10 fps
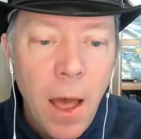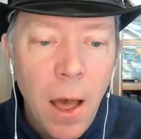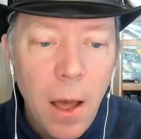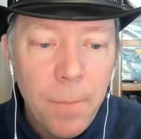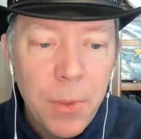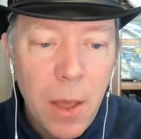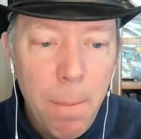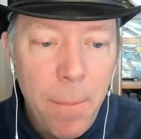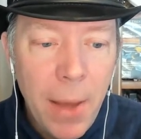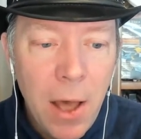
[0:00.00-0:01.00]
um,
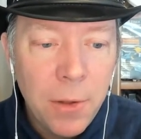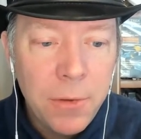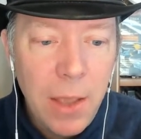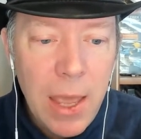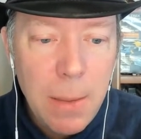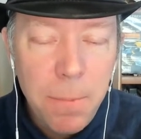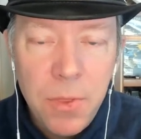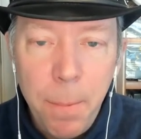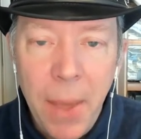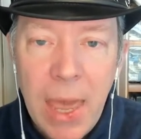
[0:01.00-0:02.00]
about a
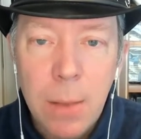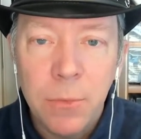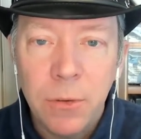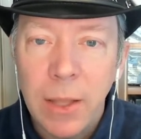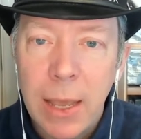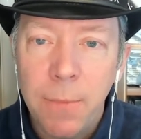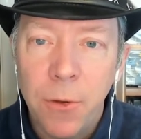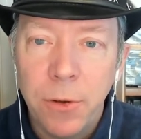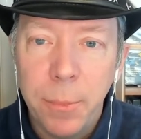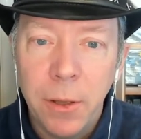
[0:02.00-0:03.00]
the PAM slam
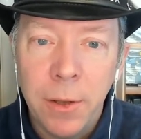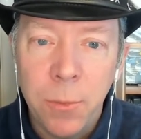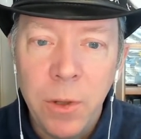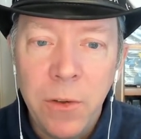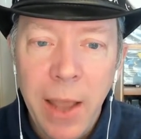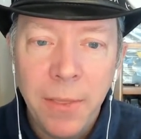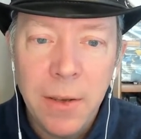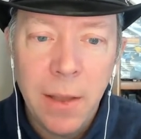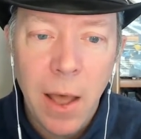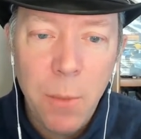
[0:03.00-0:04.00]
vulnerability, which at the
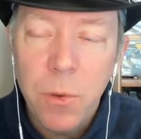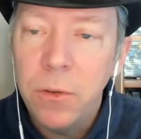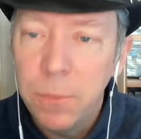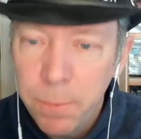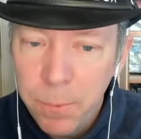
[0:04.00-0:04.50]
time was